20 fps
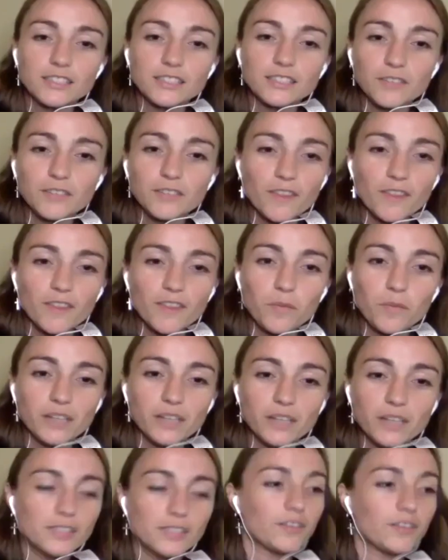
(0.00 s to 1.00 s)
even the
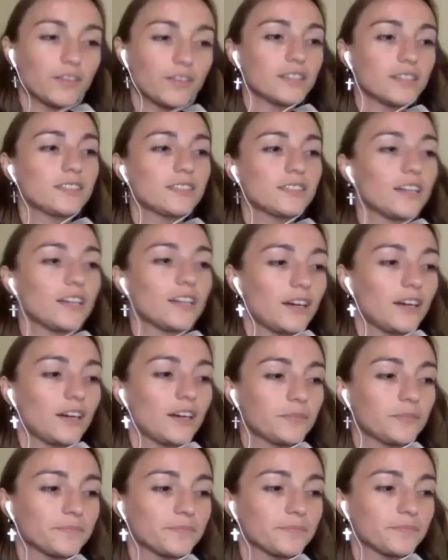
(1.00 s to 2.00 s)
best of us, you
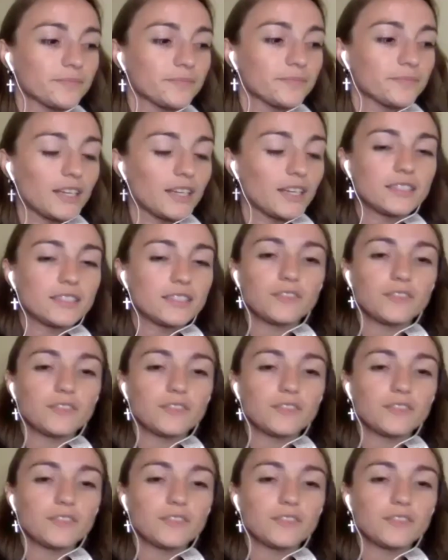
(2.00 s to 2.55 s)
know? Gets yeah.